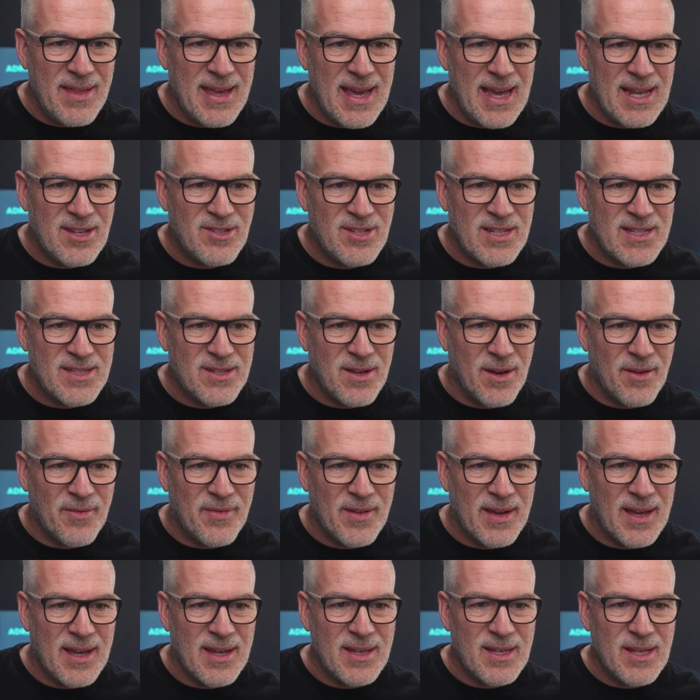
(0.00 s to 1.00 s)
the edges of
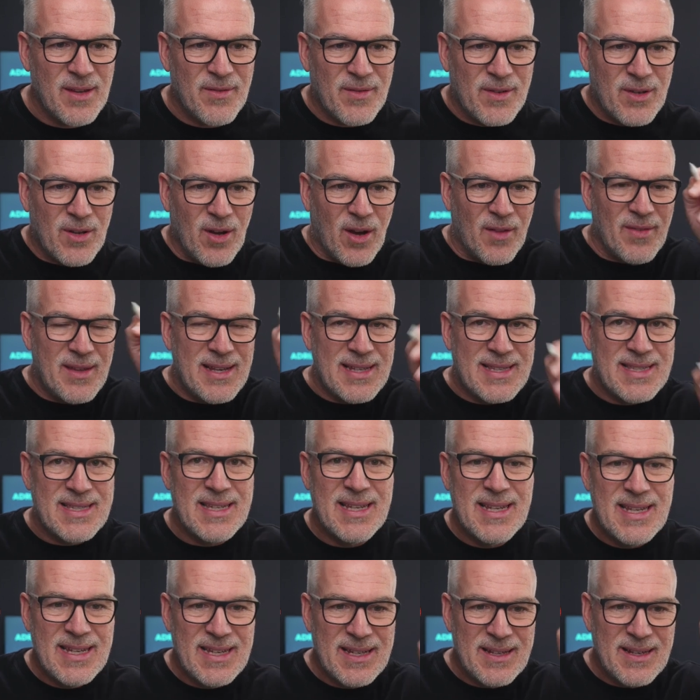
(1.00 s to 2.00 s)
it. You've got this,
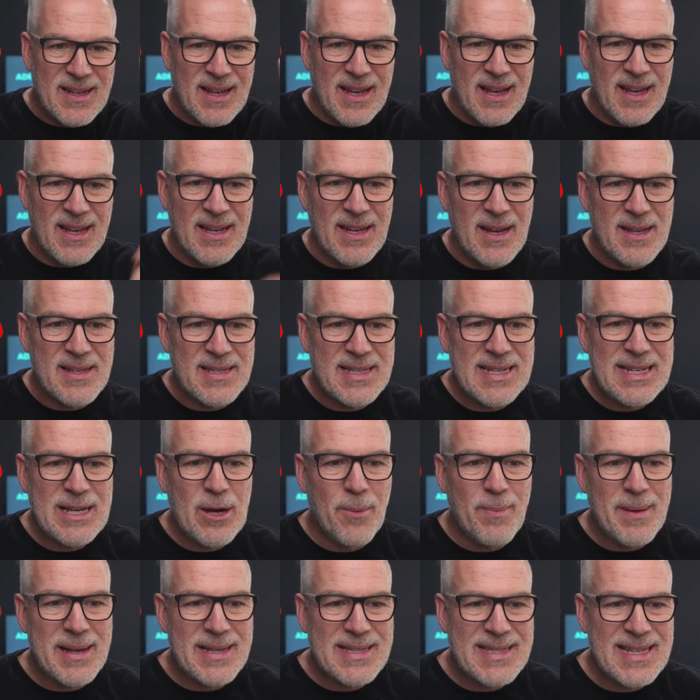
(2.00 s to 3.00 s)
it's little
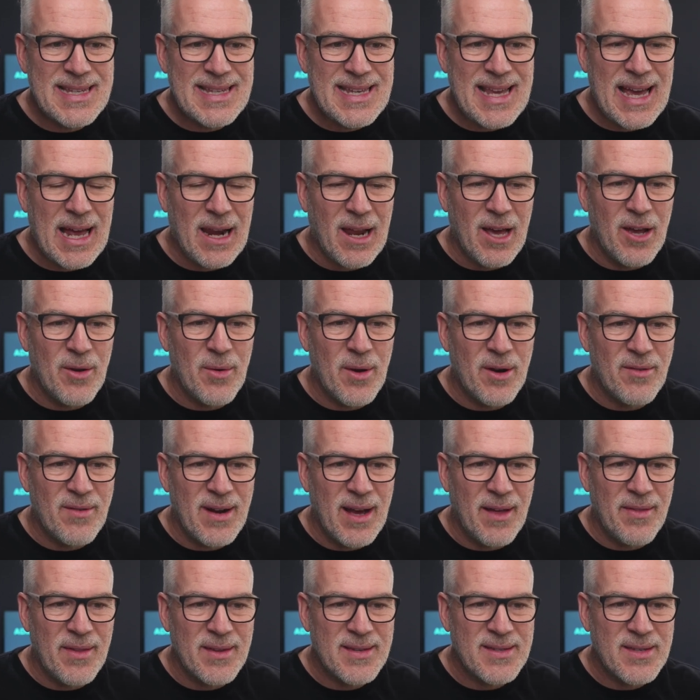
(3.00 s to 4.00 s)
bits of yellow
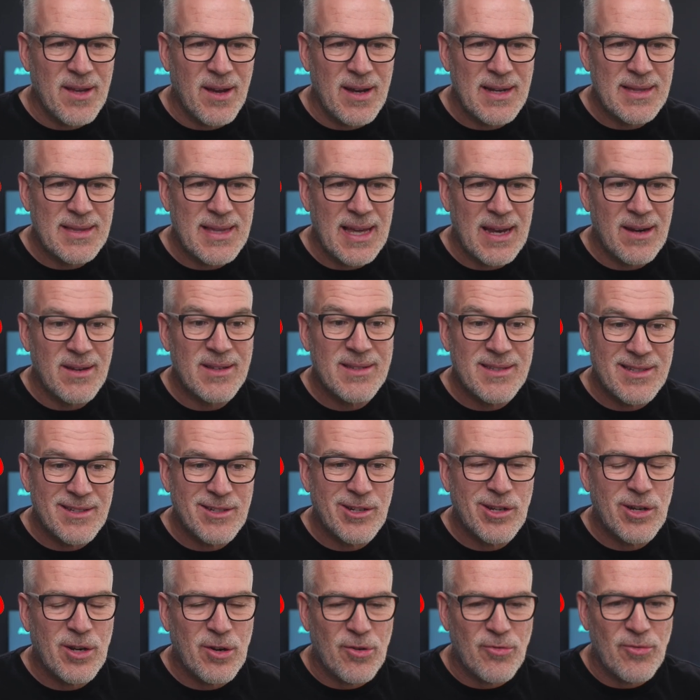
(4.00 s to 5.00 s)
around the side there. It's
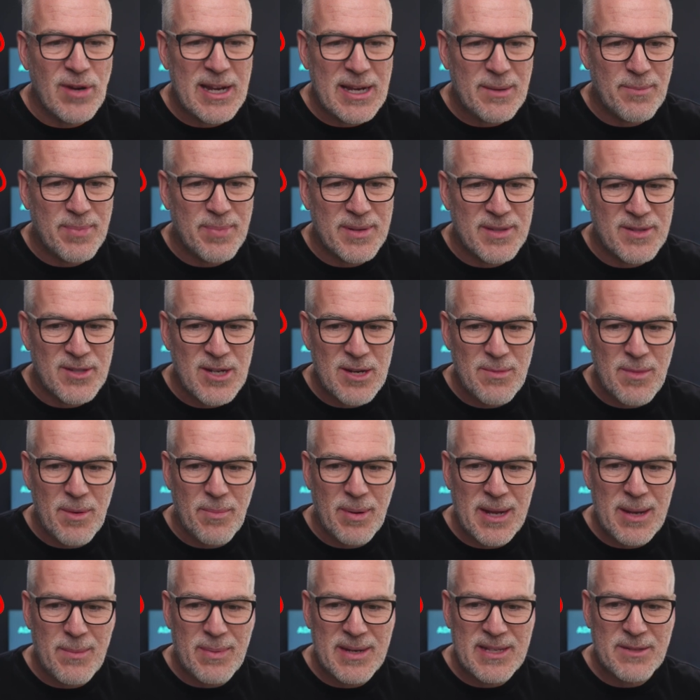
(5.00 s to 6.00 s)
green
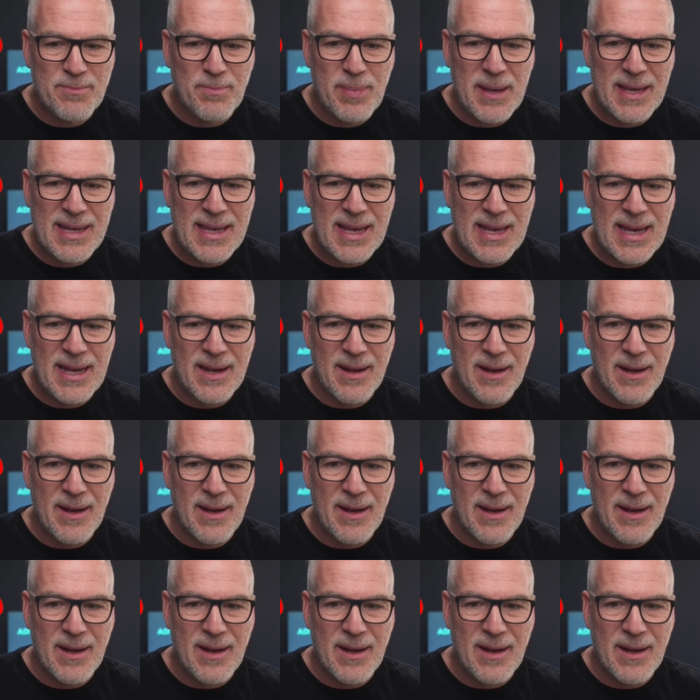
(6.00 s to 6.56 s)
presumably, but it's picking it